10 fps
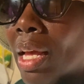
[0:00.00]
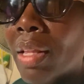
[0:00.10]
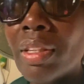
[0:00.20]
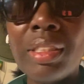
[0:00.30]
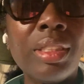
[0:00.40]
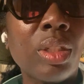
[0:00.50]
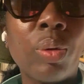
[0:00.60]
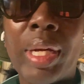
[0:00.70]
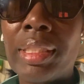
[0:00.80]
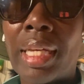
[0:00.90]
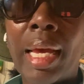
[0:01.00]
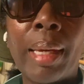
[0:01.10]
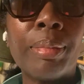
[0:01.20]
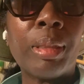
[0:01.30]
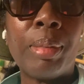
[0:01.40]
This is a great
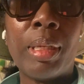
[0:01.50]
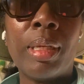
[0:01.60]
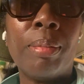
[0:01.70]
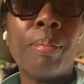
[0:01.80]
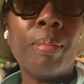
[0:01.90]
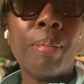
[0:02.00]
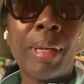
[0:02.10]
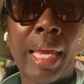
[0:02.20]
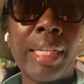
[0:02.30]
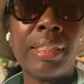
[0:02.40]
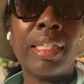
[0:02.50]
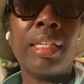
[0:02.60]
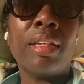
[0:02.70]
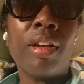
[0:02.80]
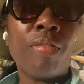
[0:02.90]
time to be
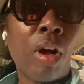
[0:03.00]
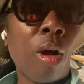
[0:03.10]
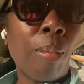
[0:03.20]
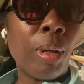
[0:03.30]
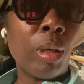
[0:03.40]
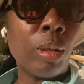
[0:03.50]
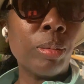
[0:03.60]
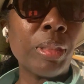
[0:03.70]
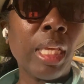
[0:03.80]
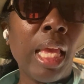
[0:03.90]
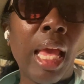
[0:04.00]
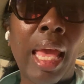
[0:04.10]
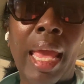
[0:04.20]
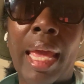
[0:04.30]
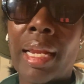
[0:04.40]
planting fall bulbs.
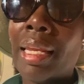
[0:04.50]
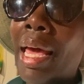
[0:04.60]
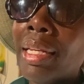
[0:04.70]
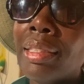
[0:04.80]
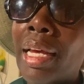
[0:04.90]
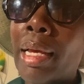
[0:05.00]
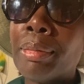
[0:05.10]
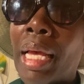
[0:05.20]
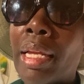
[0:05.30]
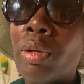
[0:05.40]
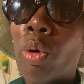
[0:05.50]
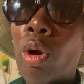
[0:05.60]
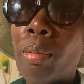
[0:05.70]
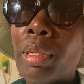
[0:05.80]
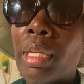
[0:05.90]
And a lot of times I
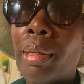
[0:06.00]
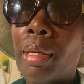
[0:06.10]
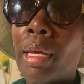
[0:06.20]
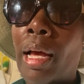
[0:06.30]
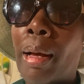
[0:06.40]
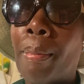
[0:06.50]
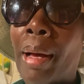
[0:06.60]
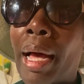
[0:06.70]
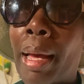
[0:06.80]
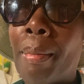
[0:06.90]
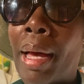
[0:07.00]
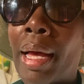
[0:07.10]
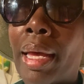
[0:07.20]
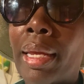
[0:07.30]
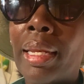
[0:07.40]
normally buy
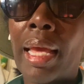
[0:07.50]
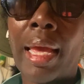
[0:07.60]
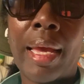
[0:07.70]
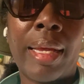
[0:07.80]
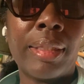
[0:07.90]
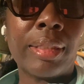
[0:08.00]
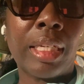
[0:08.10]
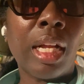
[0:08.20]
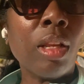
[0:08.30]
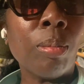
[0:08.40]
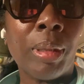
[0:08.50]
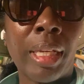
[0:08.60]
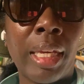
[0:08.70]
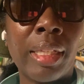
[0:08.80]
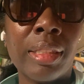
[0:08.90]
mine at Color
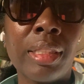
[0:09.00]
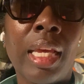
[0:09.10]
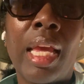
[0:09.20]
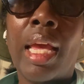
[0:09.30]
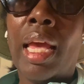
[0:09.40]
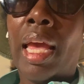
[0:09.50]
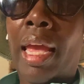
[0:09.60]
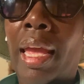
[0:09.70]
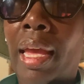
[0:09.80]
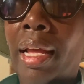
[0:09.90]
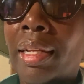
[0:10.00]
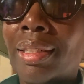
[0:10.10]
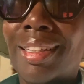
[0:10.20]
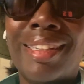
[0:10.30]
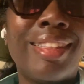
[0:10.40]
Blends.
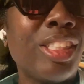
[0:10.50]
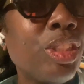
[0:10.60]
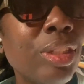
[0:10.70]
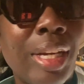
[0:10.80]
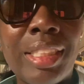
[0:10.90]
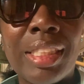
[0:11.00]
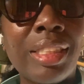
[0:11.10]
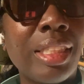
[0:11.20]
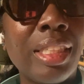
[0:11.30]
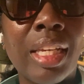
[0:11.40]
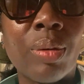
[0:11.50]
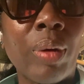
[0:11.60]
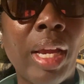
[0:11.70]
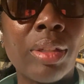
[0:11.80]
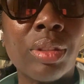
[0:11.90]
And this year I just didn't get
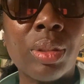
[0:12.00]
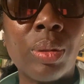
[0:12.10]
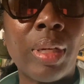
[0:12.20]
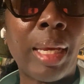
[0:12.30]
around to it.